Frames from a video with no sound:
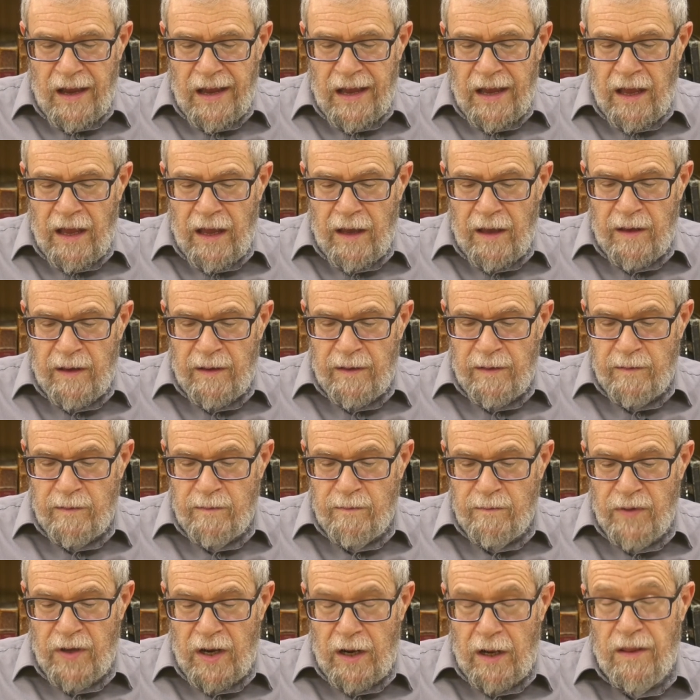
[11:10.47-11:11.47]

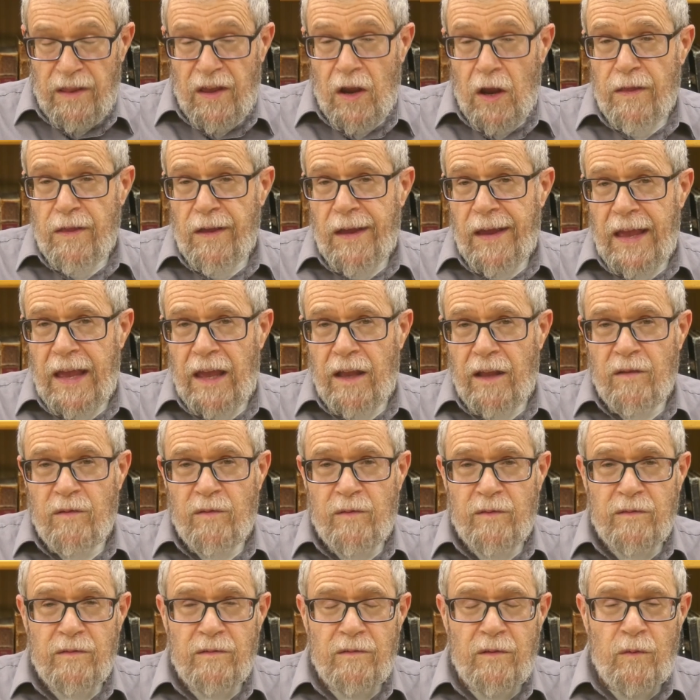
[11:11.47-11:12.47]
But on the other
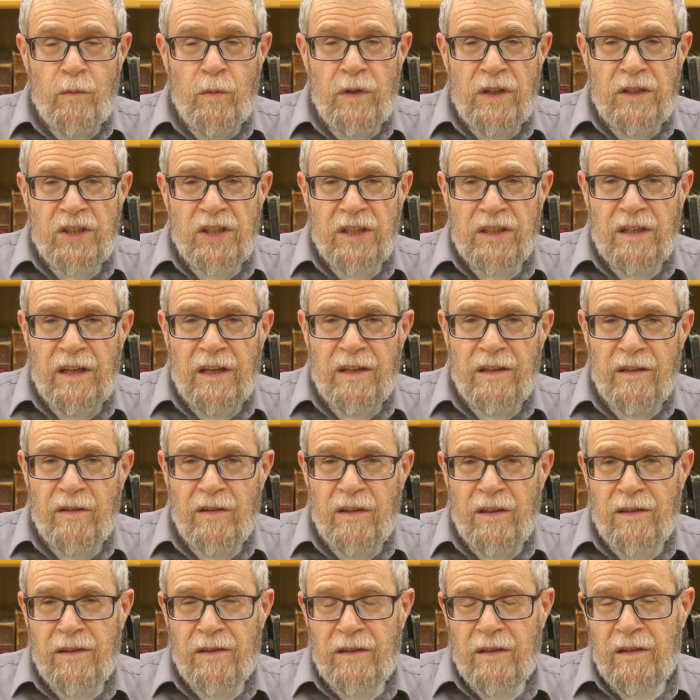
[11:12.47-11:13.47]
hand, which
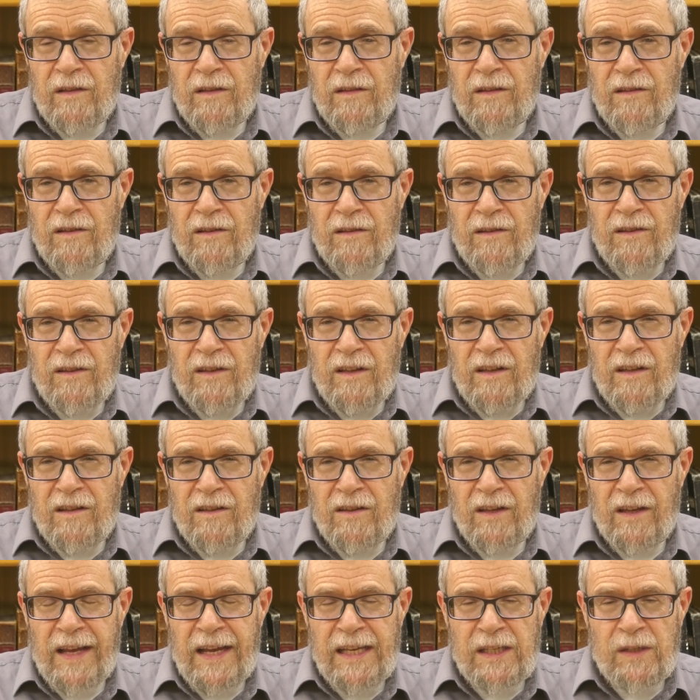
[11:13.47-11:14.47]

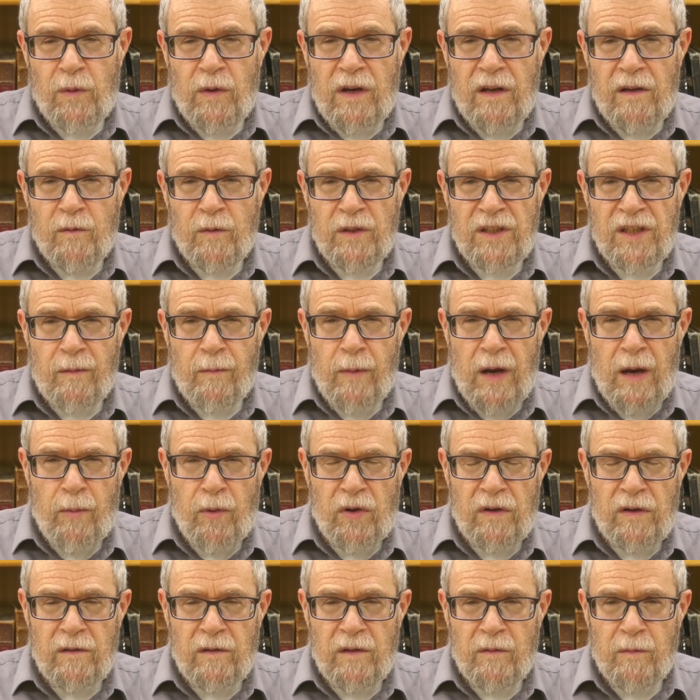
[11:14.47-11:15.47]
the case which
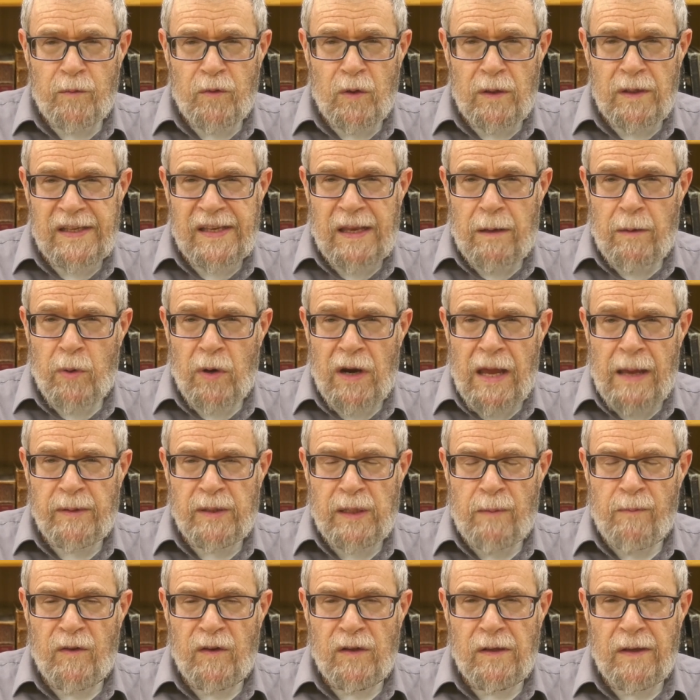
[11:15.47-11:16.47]
Abarbanel perhaps
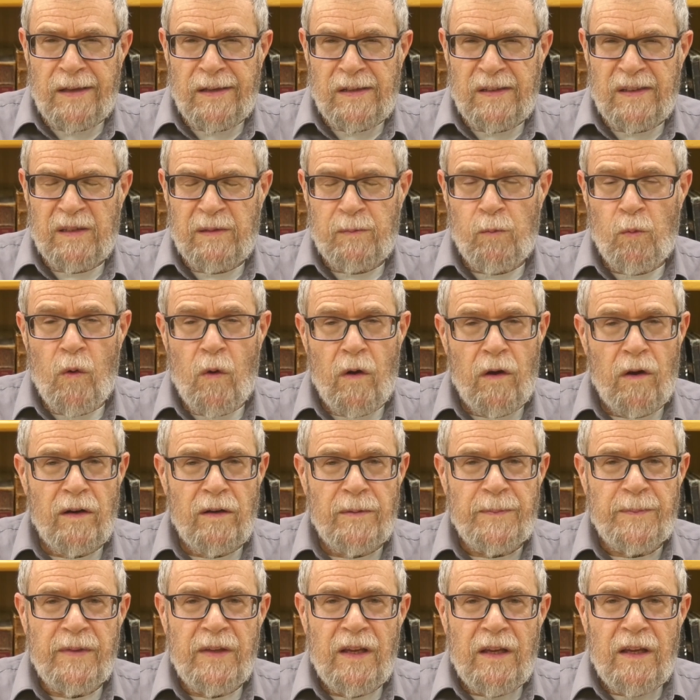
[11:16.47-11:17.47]
emphasizes
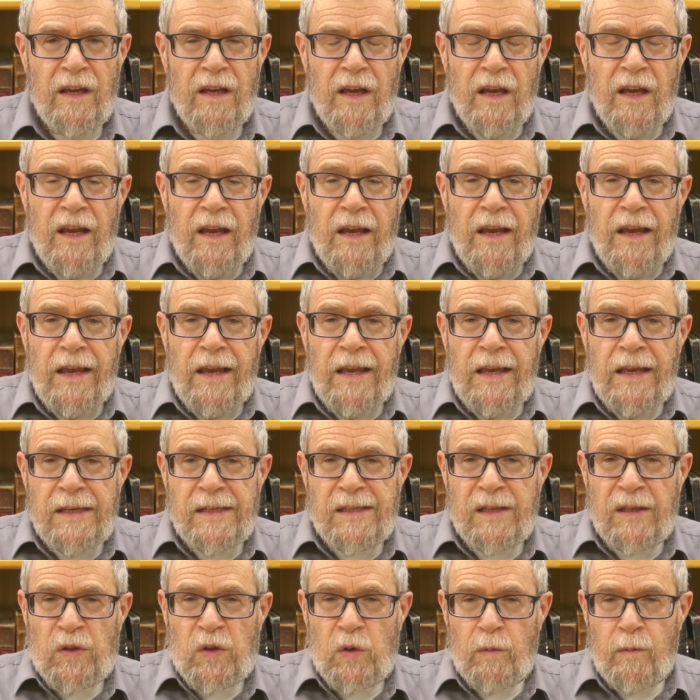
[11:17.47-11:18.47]
more, is
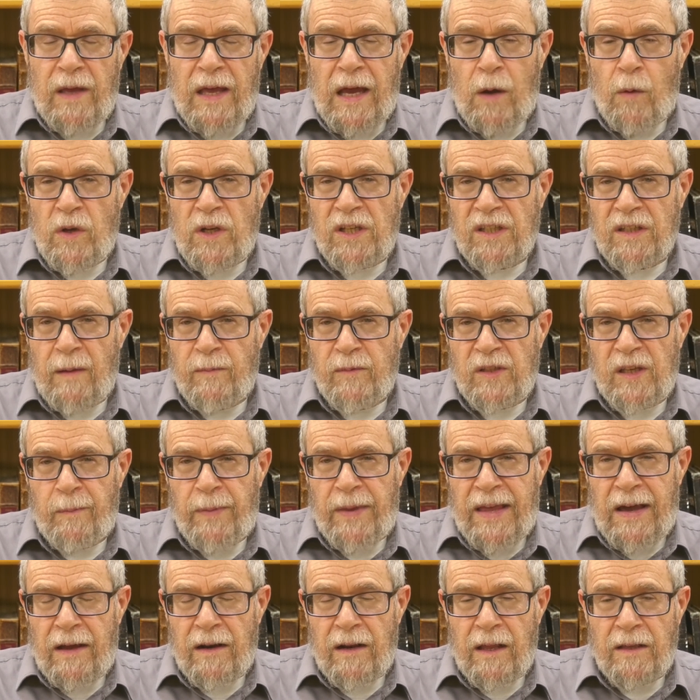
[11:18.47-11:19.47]
the Tum'a which comes
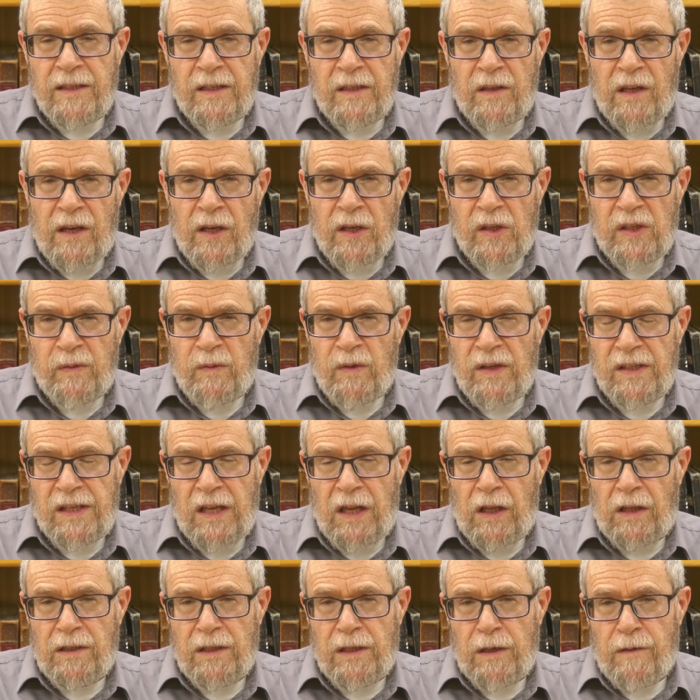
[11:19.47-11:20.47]
about as a
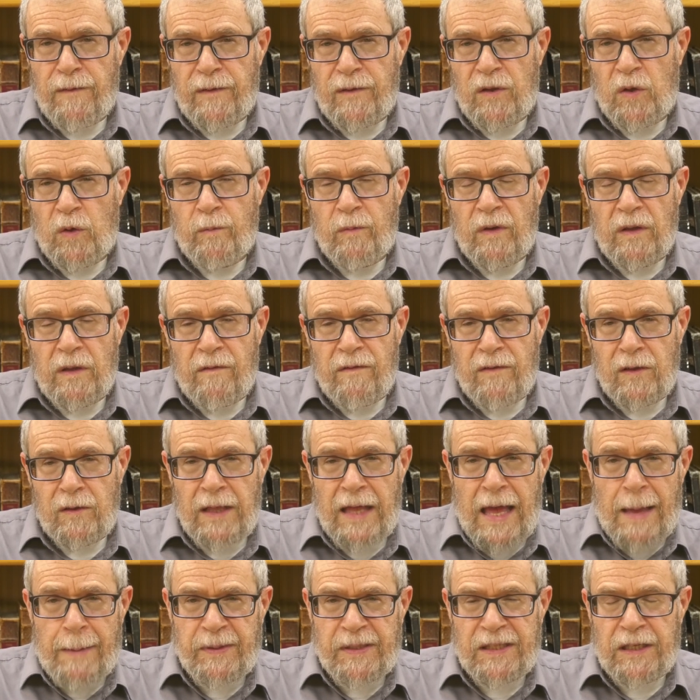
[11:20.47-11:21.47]
result of the
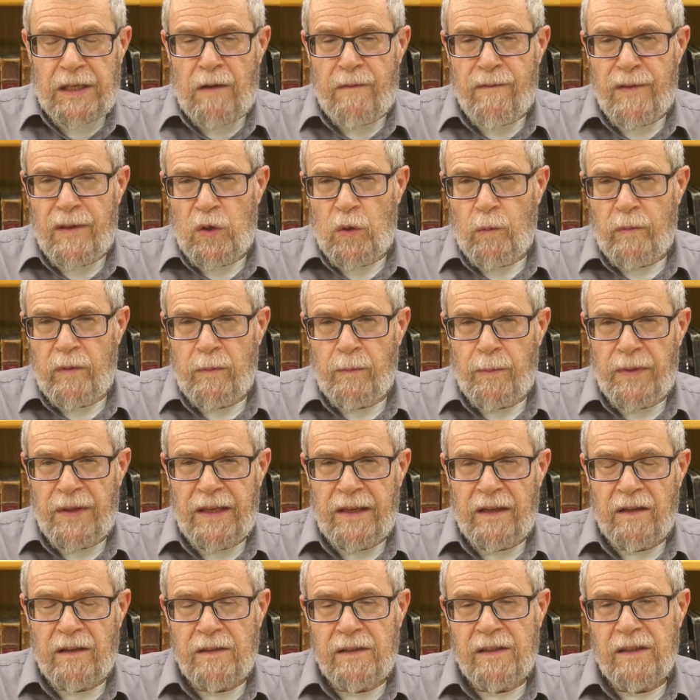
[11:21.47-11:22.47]
lapse of the human
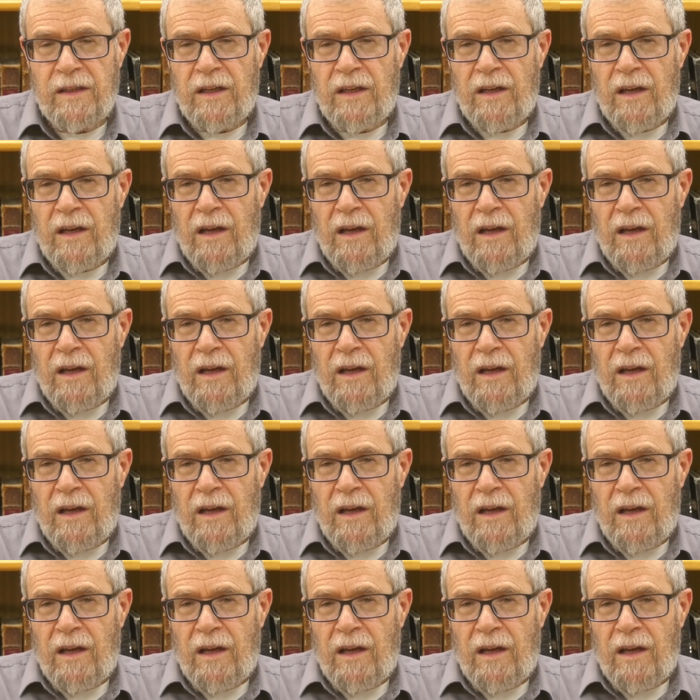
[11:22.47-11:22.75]
being's